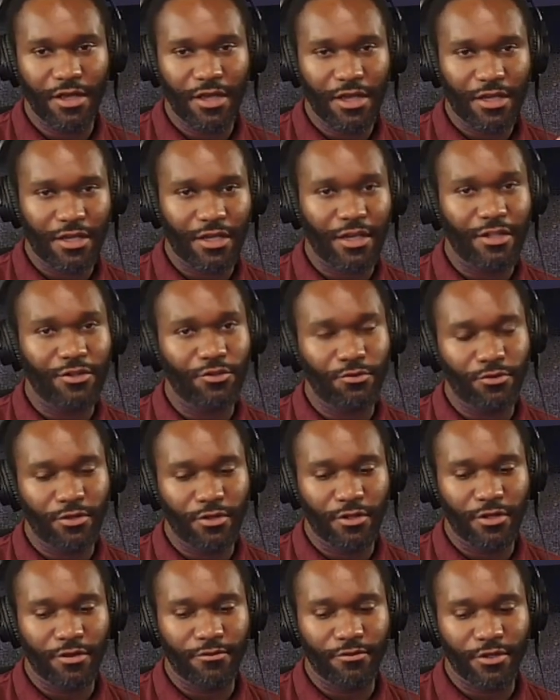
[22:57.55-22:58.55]
can do
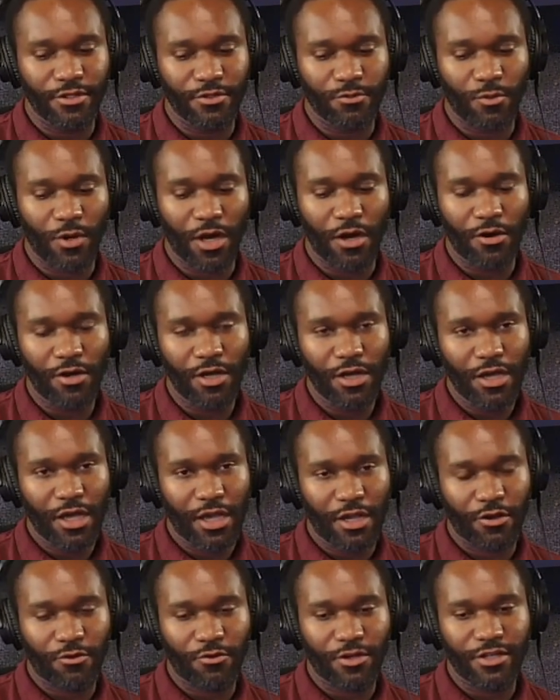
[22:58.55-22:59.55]
delivery as well.
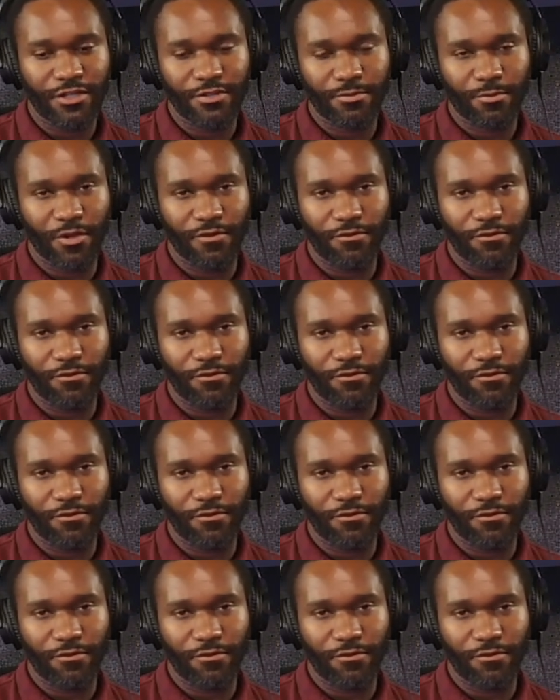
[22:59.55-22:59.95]
And Chris, before